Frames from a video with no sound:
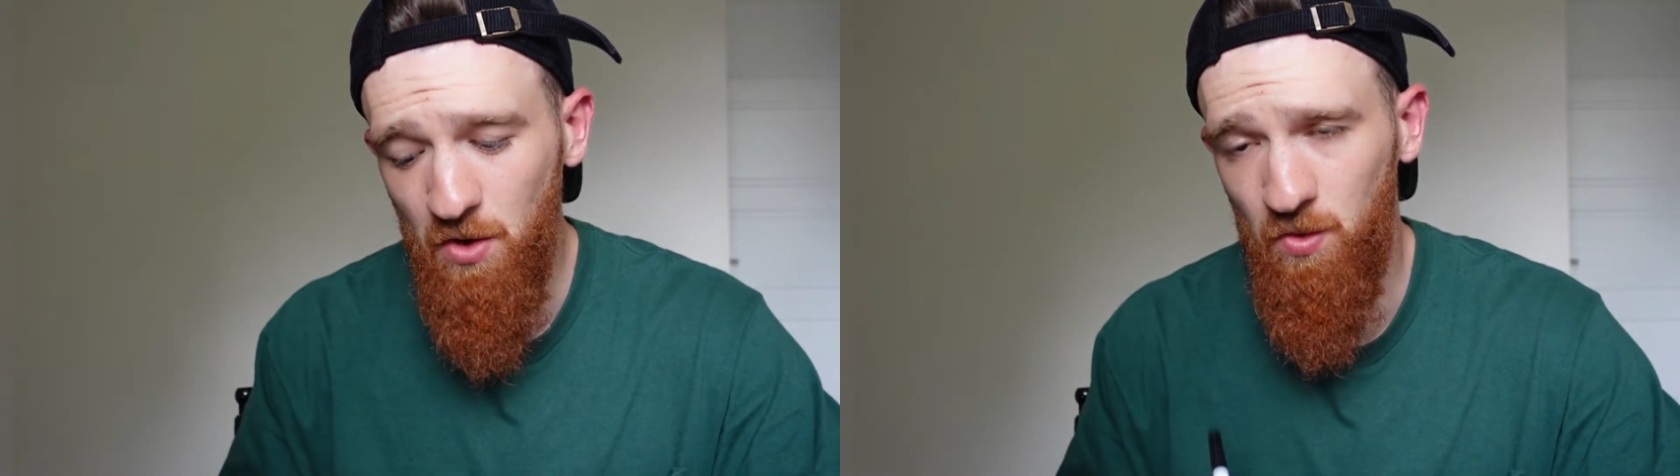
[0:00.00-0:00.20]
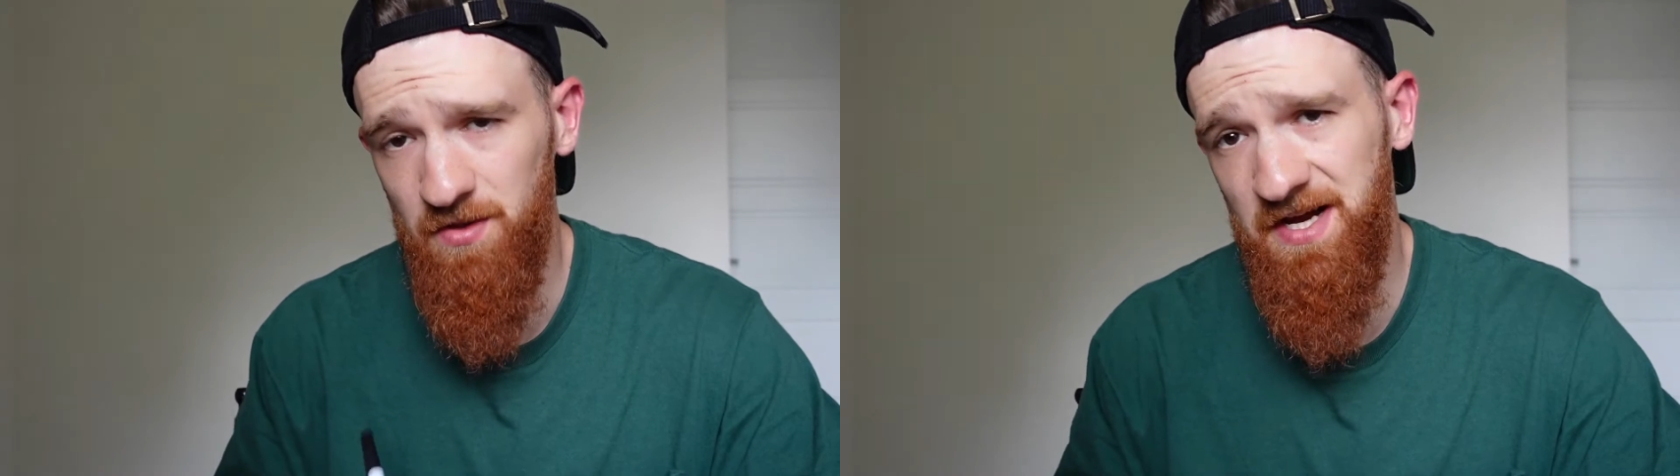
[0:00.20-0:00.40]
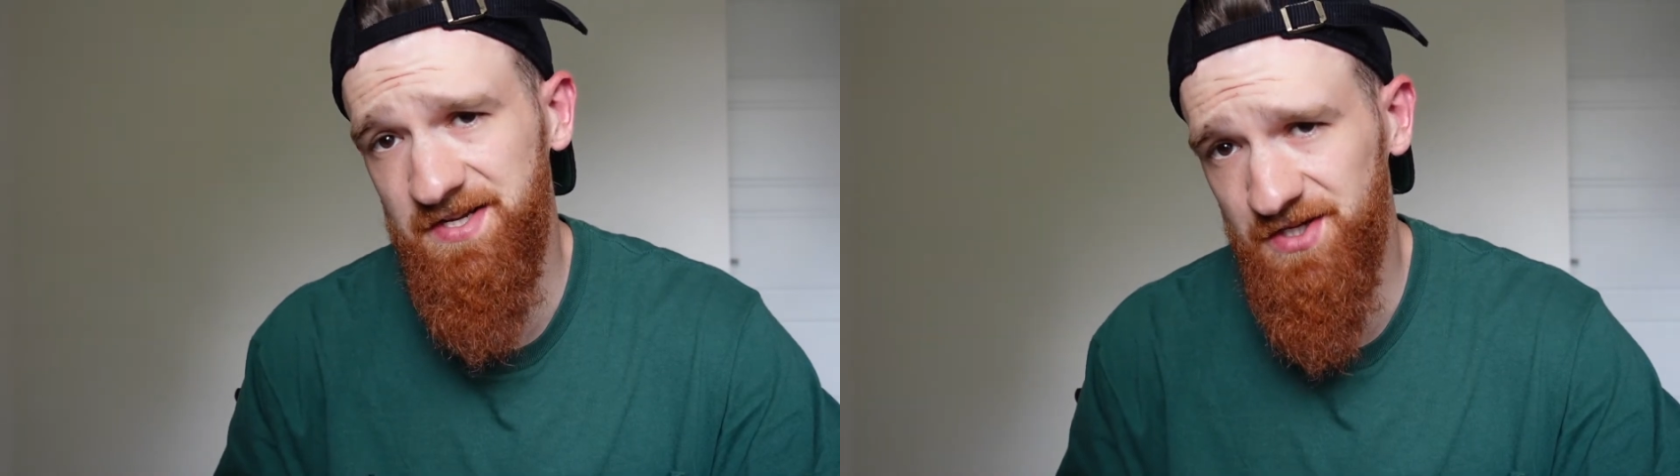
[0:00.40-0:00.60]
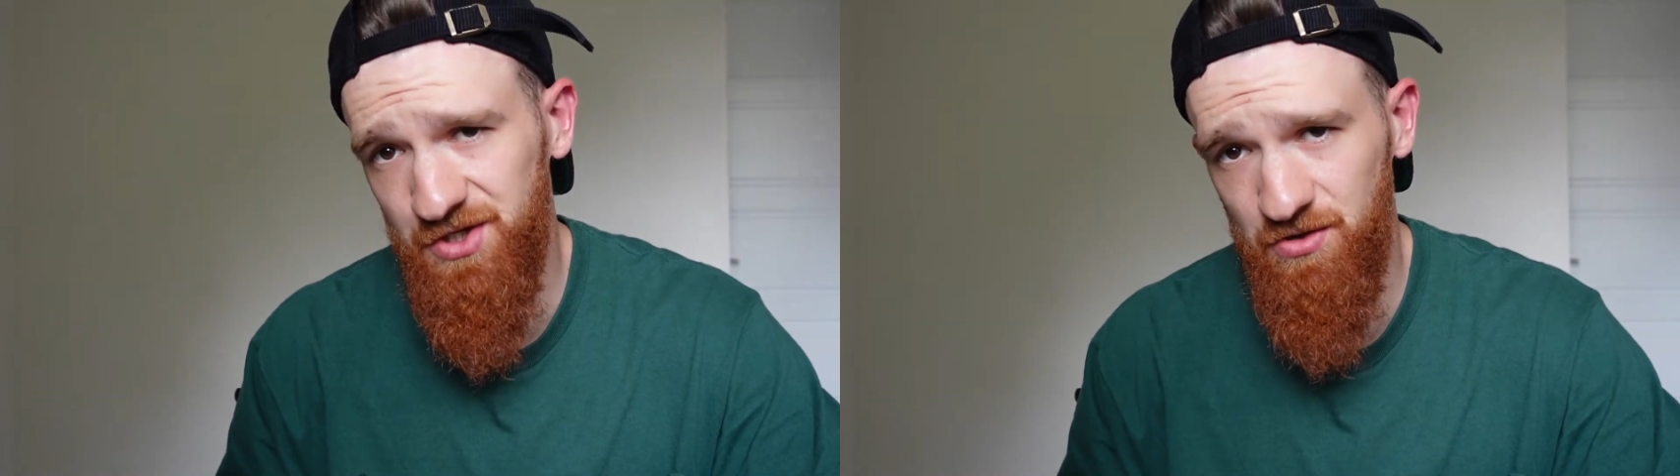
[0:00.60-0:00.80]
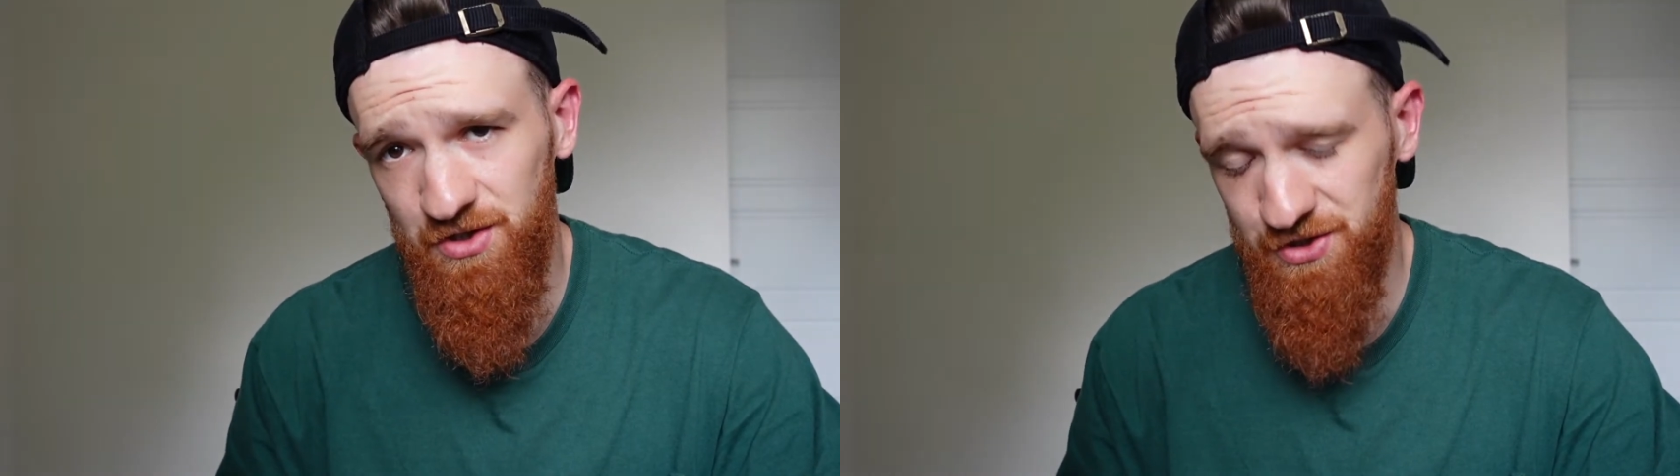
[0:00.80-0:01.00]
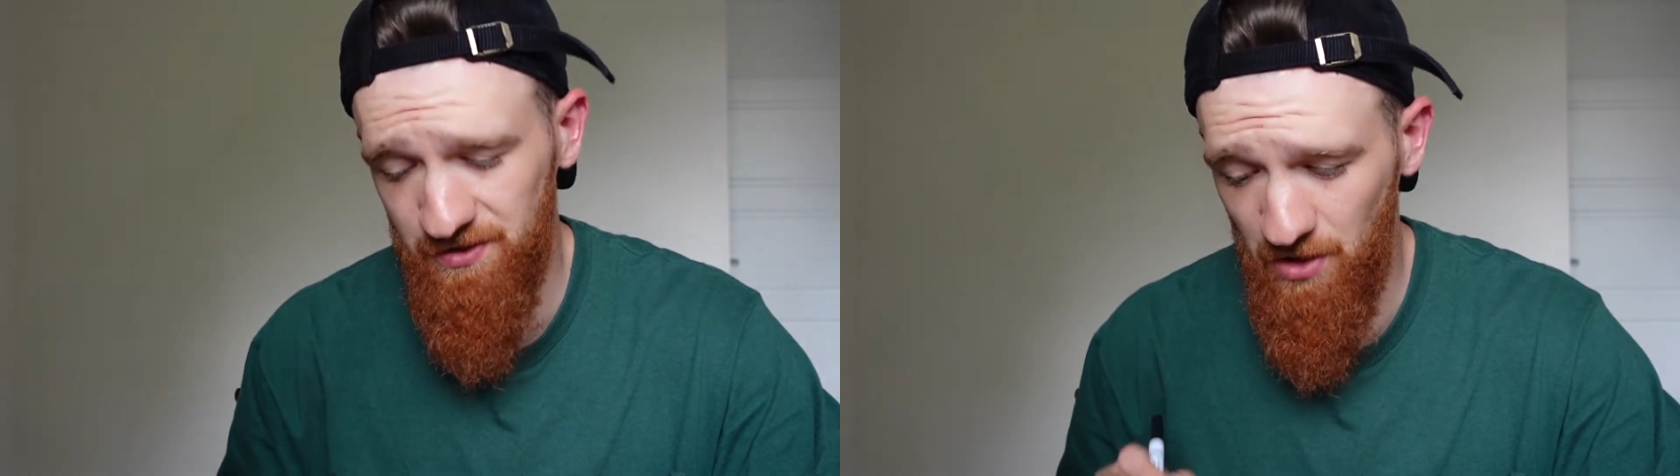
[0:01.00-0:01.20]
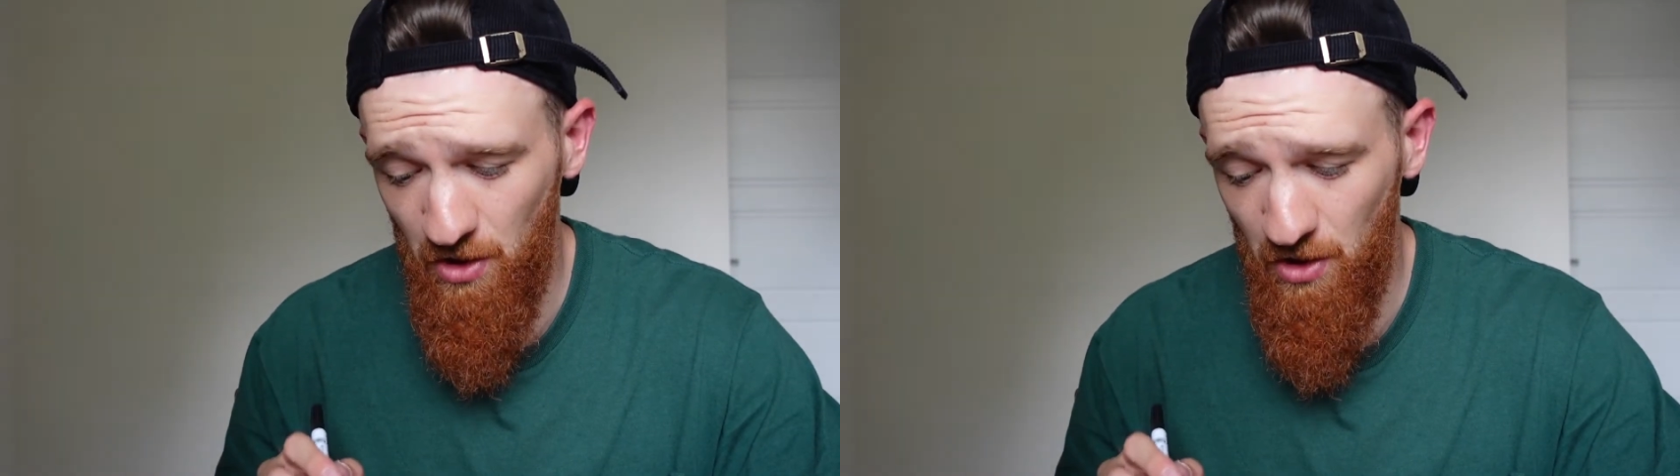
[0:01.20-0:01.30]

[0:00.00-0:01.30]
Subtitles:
1,200